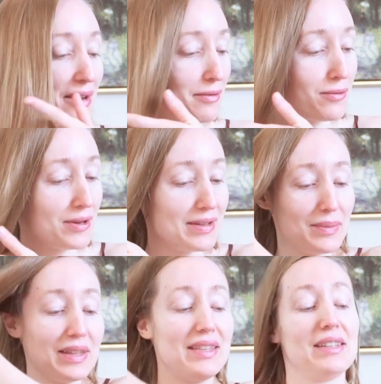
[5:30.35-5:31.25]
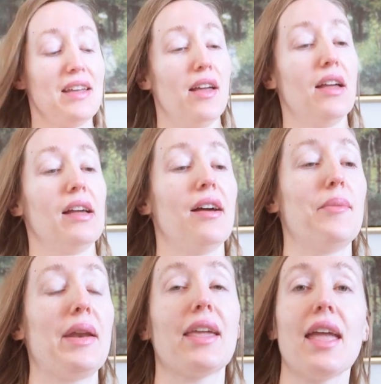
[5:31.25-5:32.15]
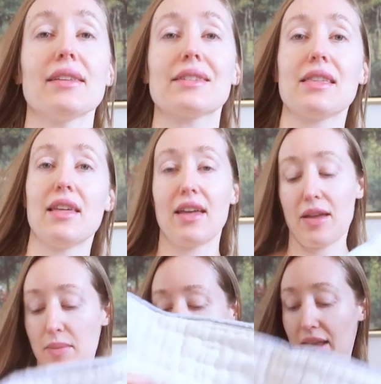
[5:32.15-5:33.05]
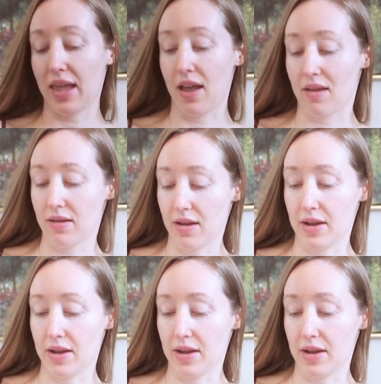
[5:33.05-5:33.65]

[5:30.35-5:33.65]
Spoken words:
I have 4 siblings, and I can't see them, and I can't